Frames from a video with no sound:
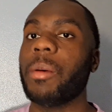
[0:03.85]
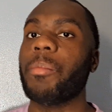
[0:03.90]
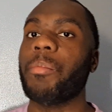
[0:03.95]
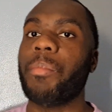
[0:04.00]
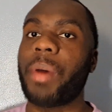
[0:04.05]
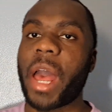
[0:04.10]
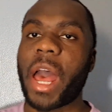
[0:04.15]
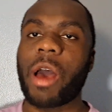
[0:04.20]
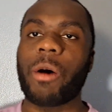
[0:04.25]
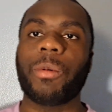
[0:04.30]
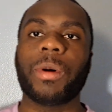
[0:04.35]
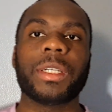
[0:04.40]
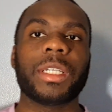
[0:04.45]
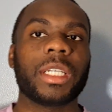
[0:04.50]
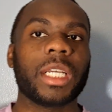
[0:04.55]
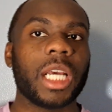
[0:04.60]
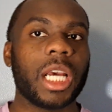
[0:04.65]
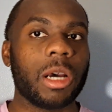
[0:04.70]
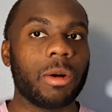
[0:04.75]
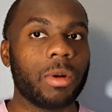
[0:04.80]
back once
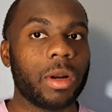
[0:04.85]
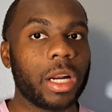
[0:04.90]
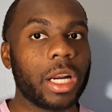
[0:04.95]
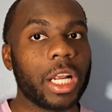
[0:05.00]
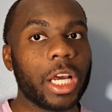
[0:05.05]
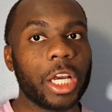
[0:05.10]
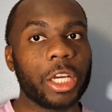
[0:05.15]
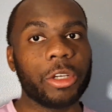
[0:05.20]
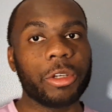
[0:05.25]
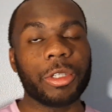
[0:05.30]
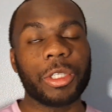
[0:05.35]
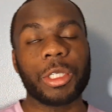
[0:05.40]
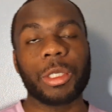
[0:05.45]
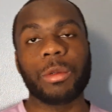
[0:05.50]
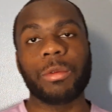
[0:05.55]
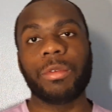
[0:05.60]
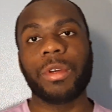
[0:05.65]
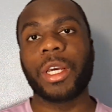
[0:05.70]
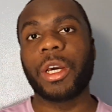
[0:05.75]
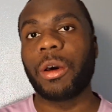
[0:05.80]
again with another
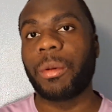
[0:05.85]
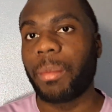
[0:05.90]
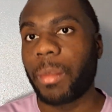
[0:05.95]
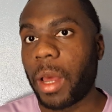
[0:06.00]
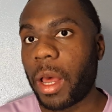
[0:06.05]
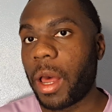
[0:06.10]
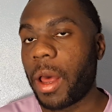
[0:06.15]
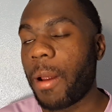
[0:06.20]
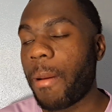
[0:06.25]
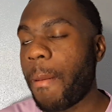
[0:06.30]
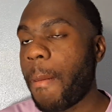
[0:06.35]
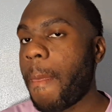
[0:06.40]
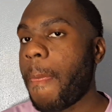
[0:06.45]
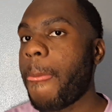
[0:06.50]
YouTube video, man.